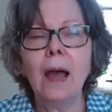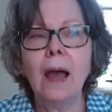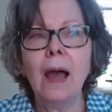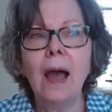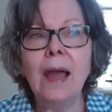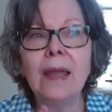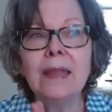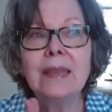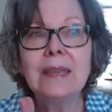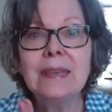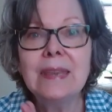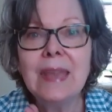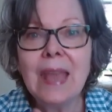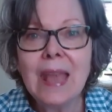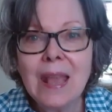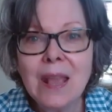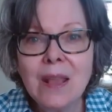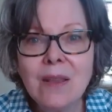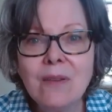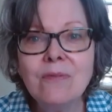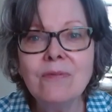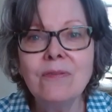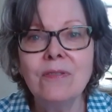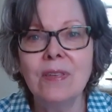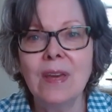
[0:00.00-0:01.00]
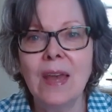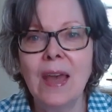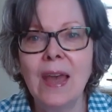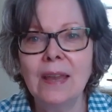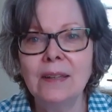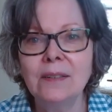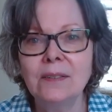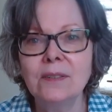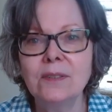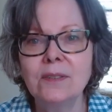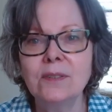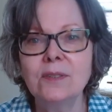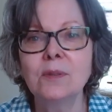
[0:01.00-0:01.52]
I gave that
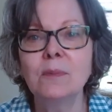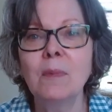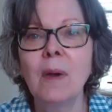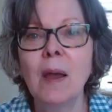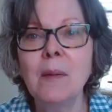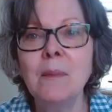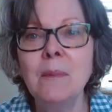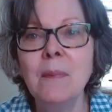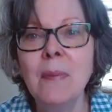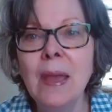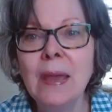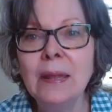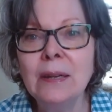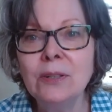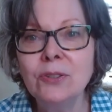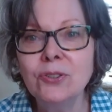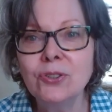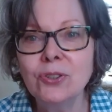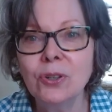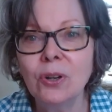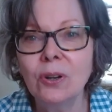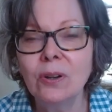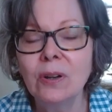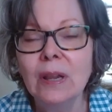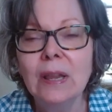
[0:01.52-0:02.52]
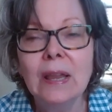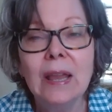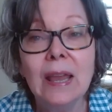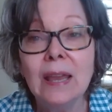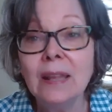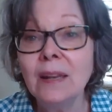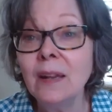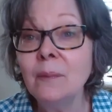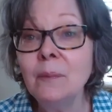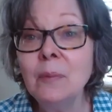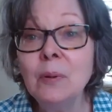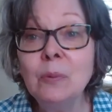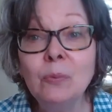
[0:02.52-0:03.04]
to my manager and
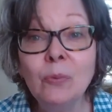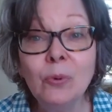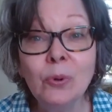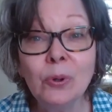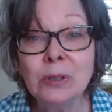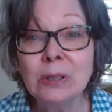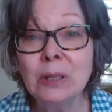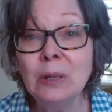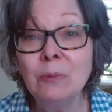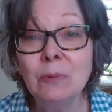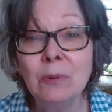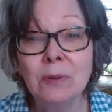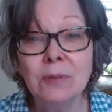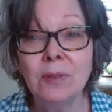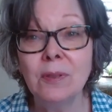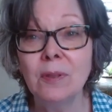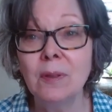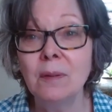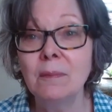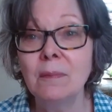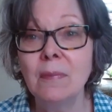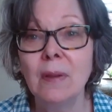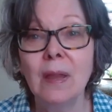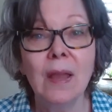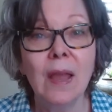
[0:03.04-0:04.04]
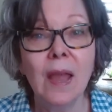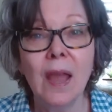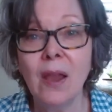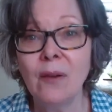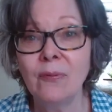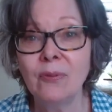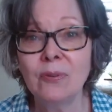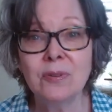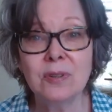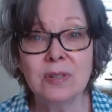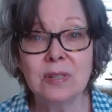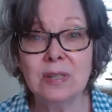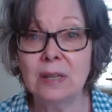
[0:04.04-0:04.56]
I've been working with him
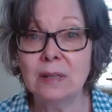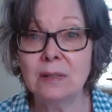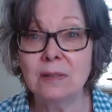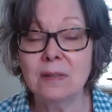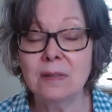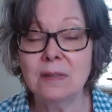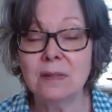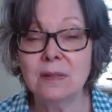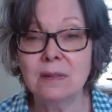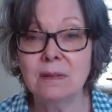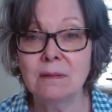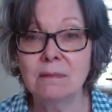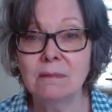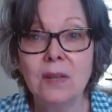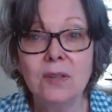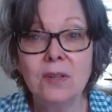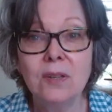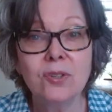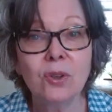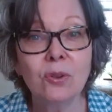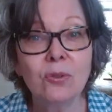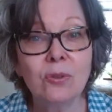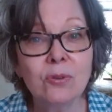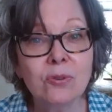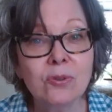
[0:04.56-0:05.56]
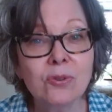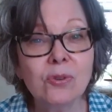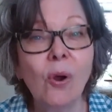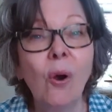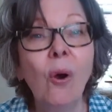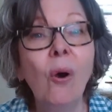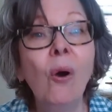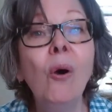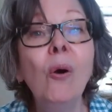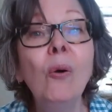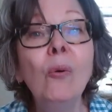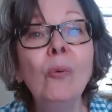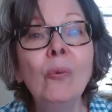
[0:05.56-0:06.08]
ever since. So there's
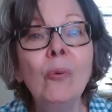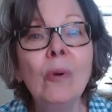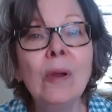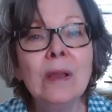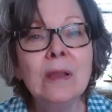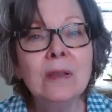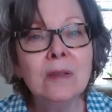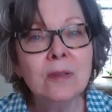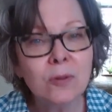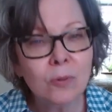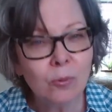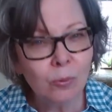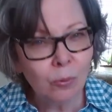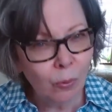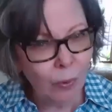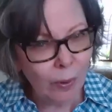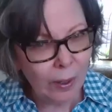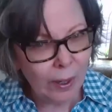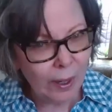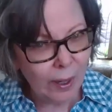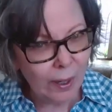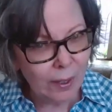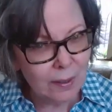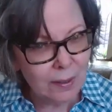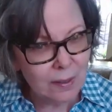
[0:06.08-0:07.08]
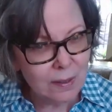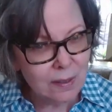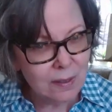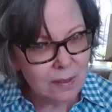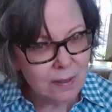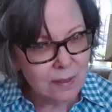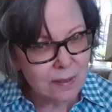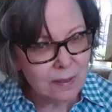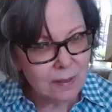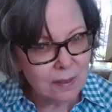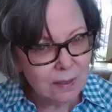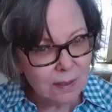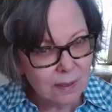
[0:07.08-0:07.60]
always
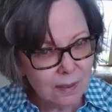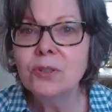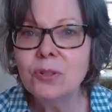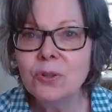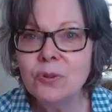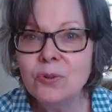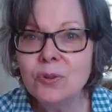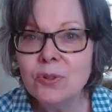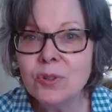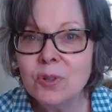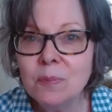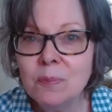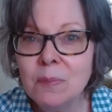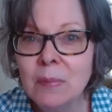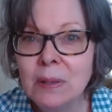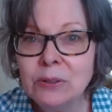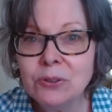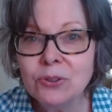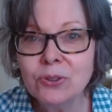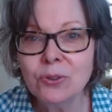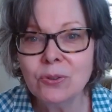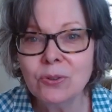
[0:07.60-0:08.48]
ways to submit